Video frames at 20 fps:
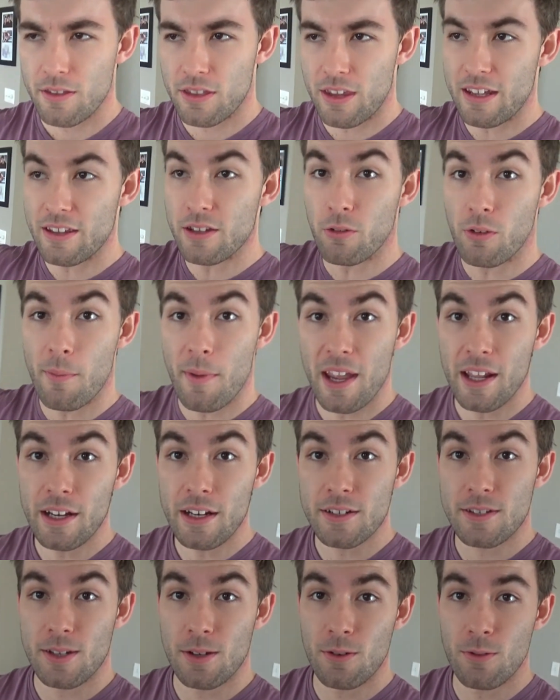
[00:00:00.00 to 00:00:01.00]
In the
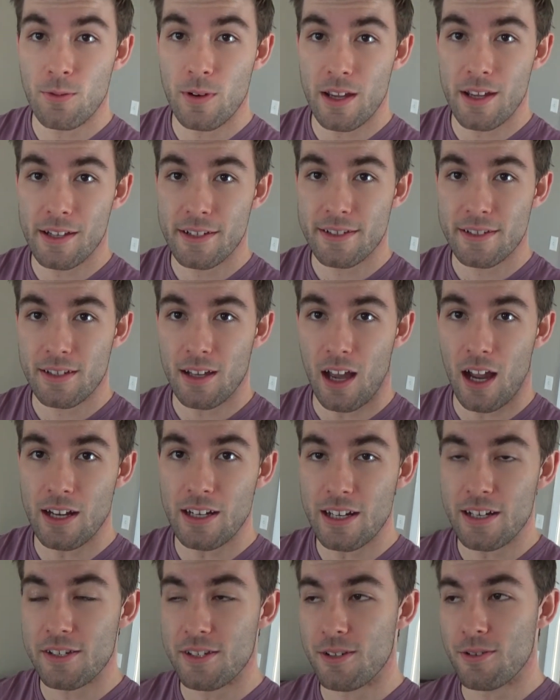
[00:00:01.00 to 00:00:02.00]
remaining 2 weeks, I
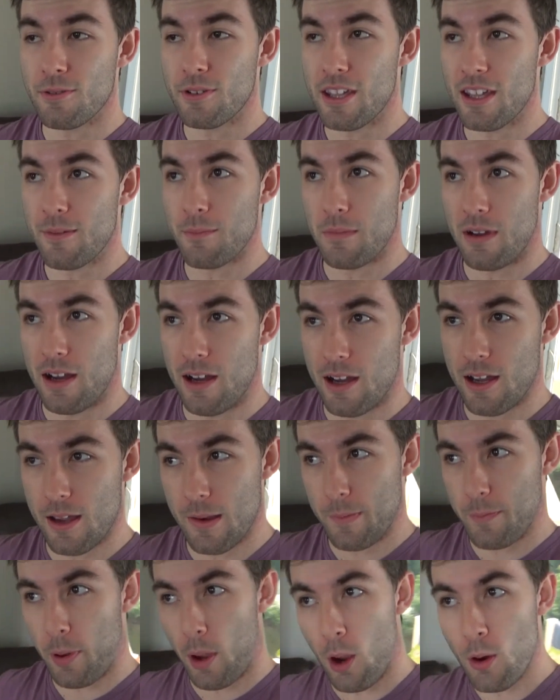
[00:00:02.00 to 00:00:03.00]
need to get
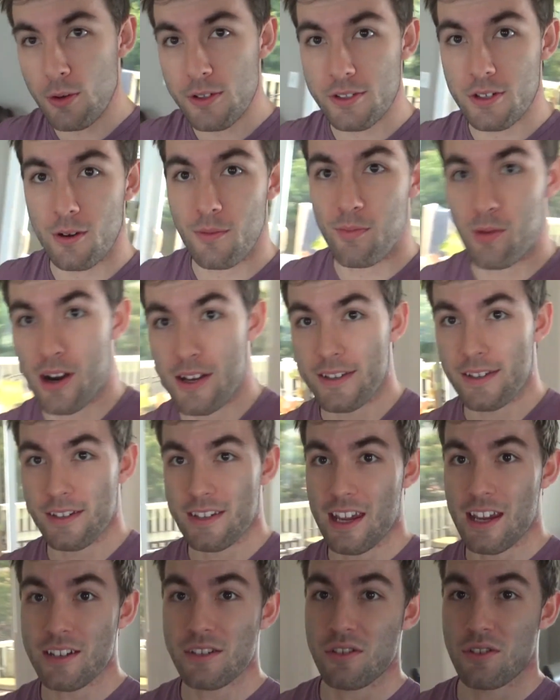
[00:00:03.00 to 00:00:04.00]
my poster
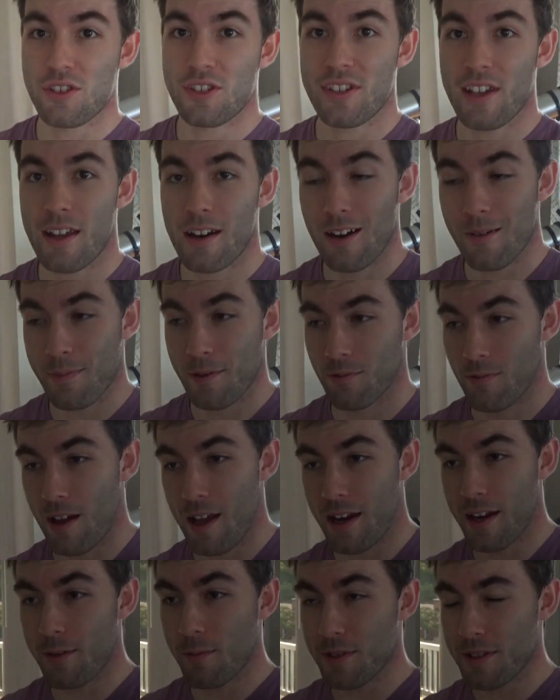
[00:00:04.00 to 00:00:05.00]
presentation set up and
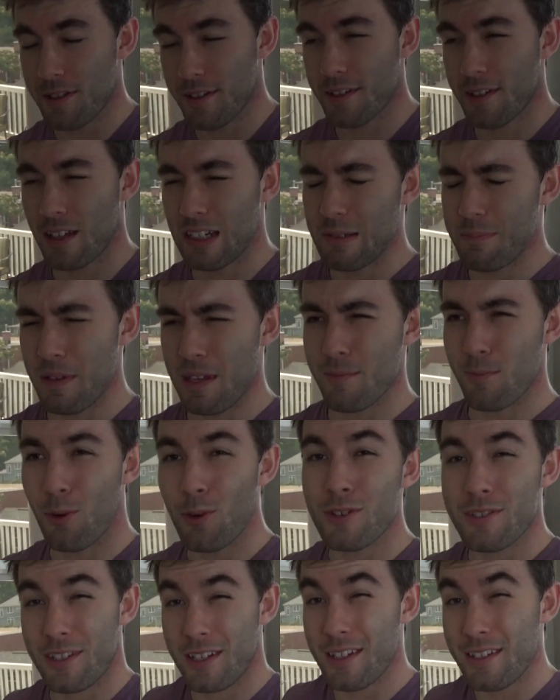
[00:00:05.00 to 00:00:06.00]
ready, which is going to be
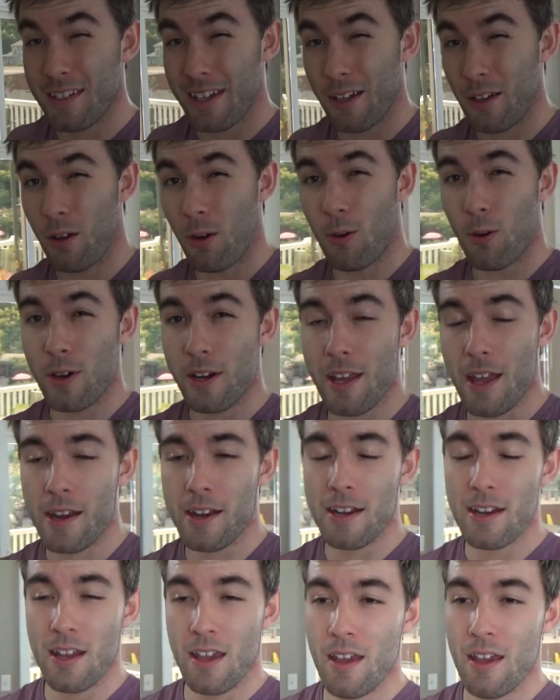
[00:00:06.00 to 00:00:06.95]
more detail-oriented.